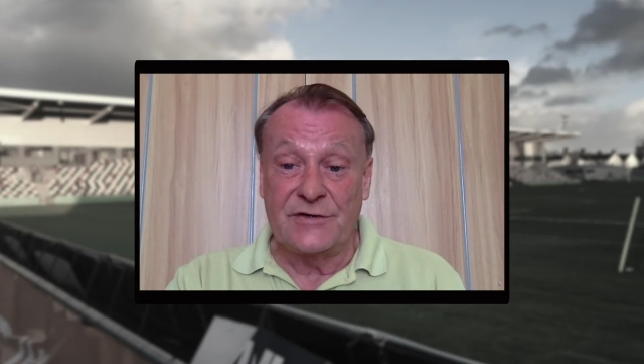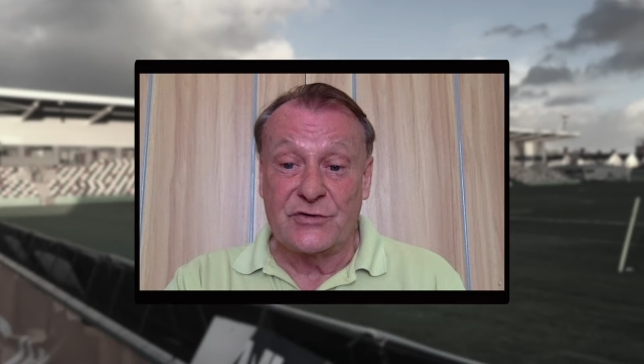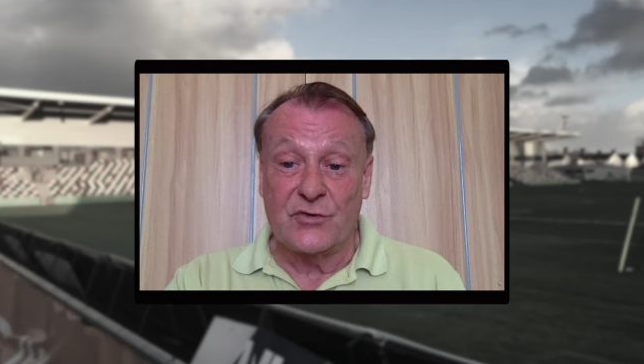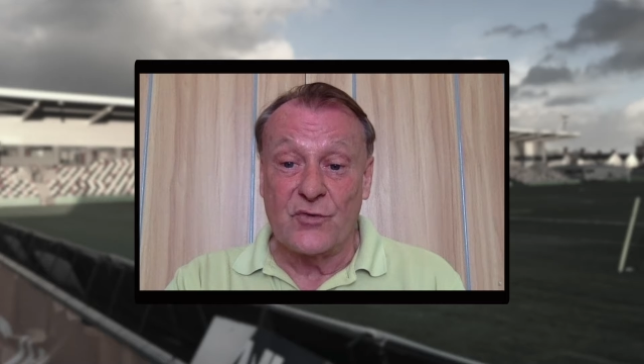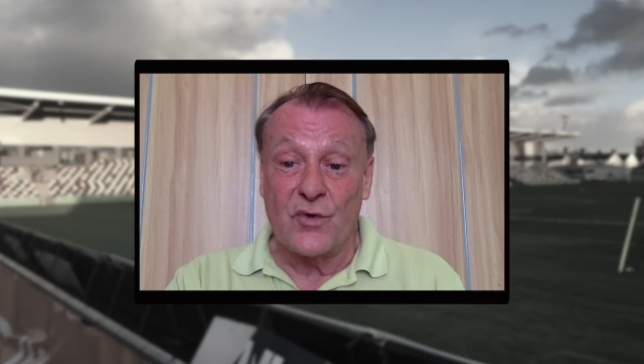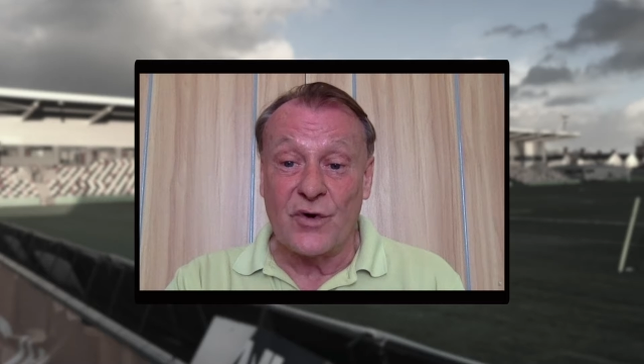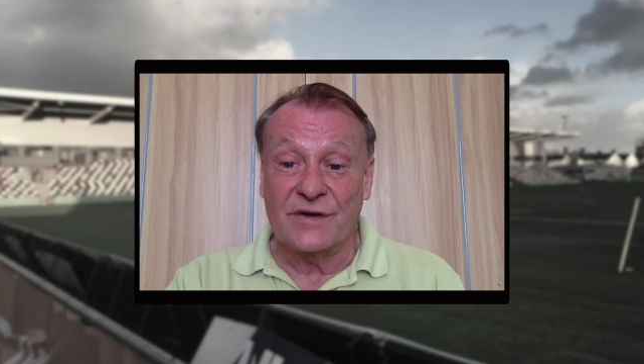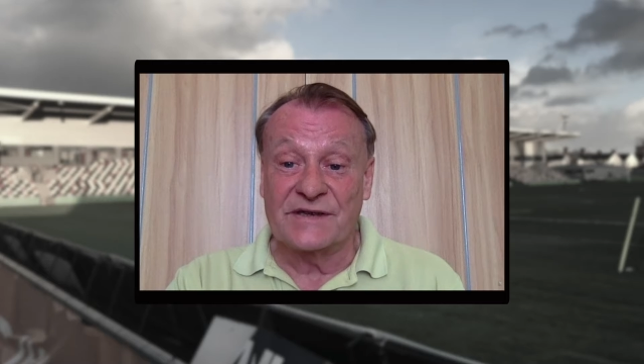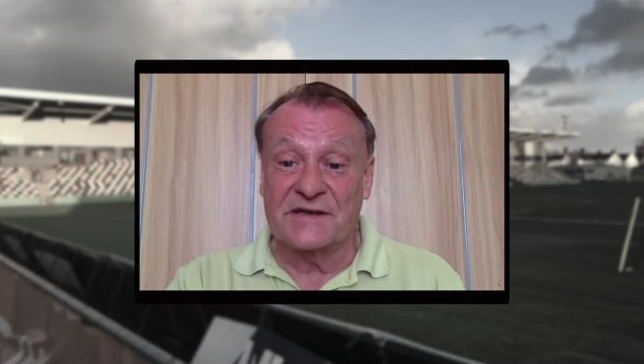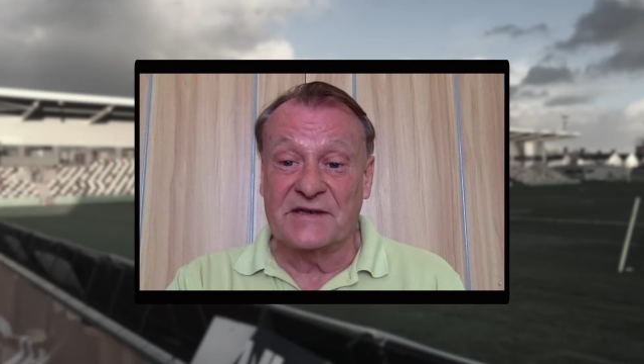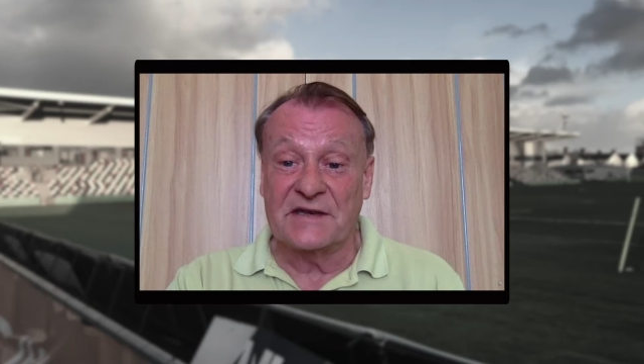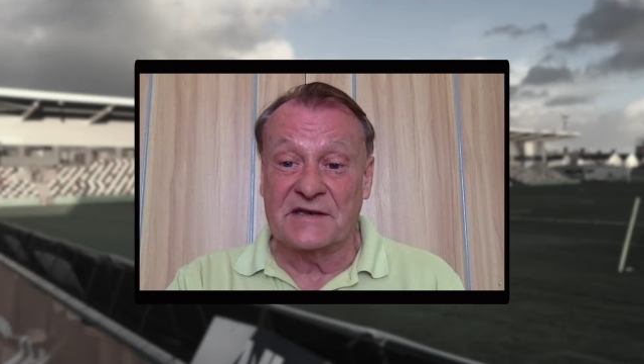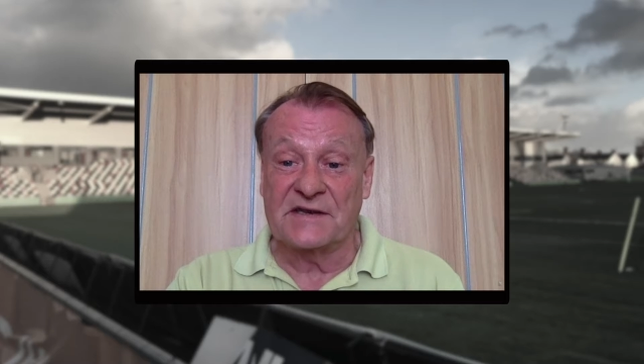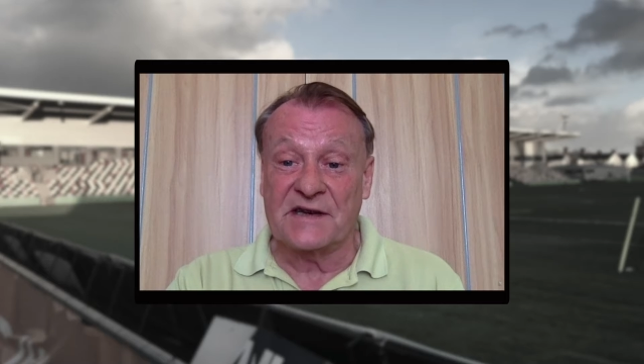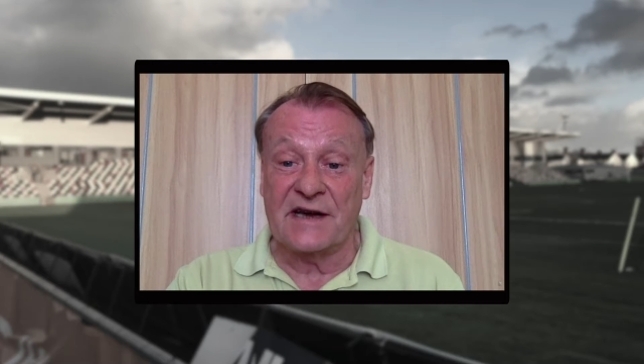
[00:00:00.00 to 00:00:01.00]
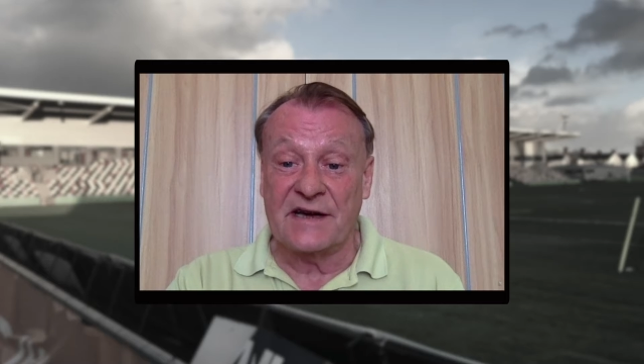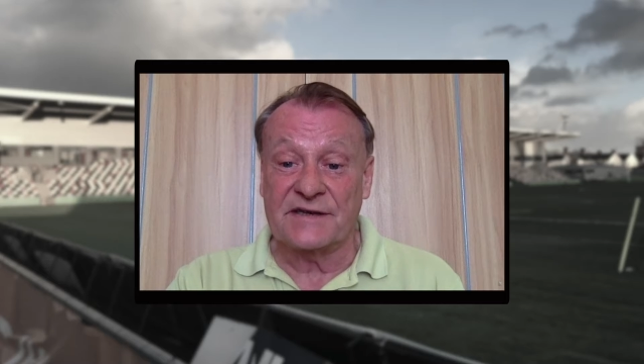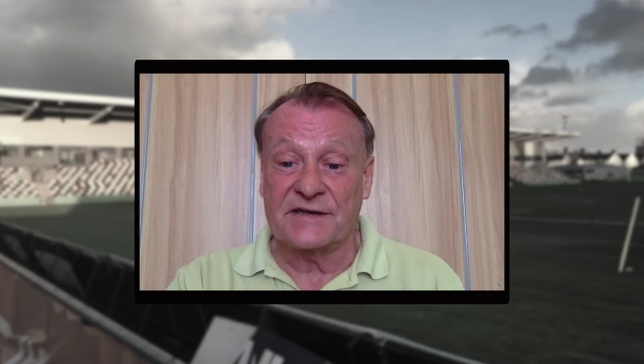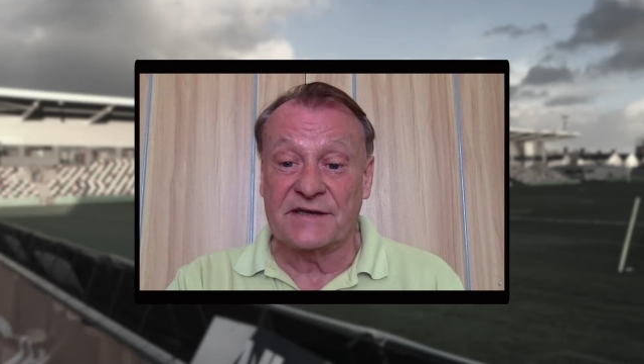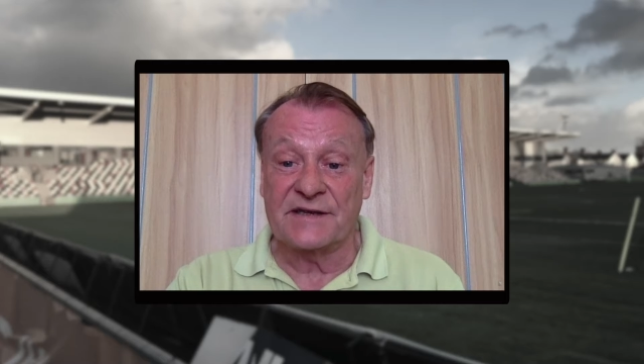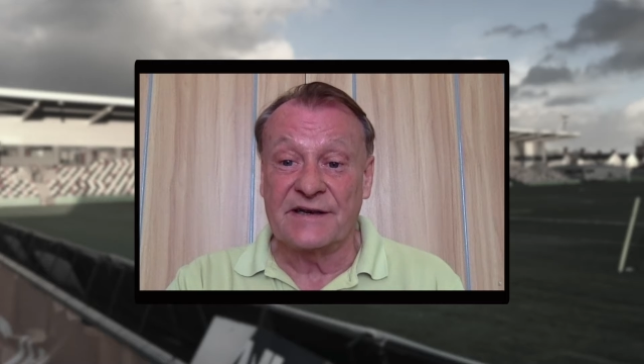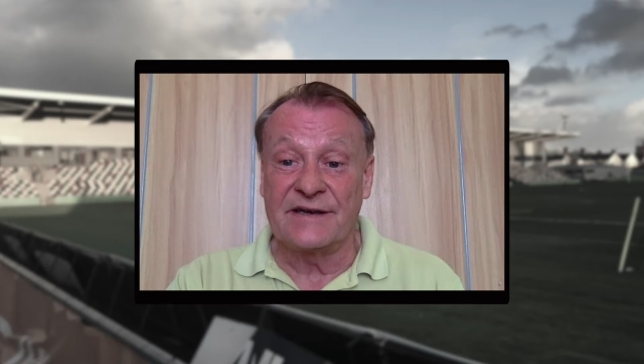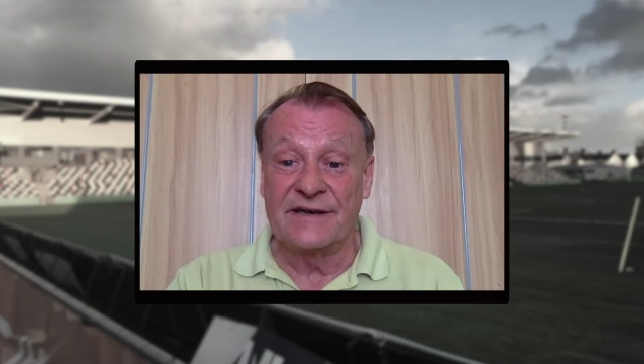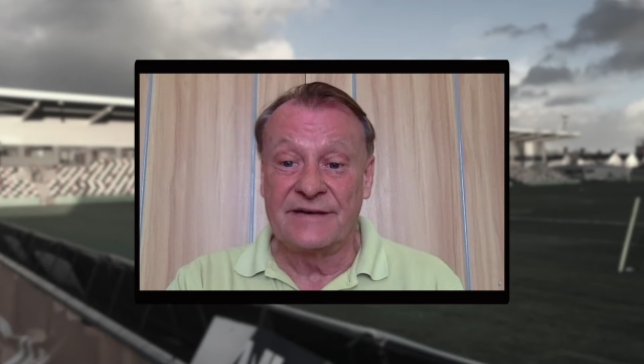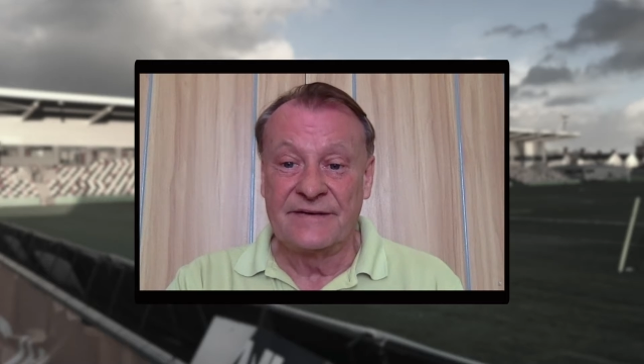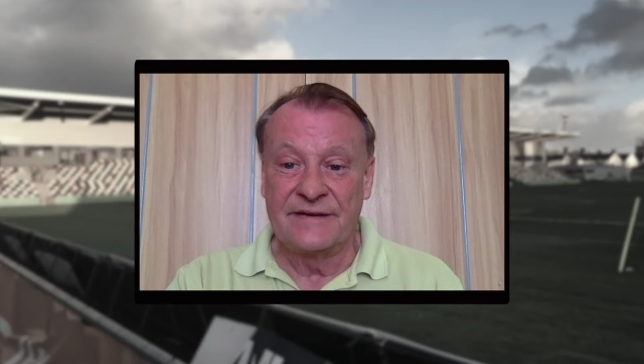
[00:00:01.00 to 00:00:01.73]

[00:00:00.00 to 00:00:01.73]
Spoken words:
towards disaster.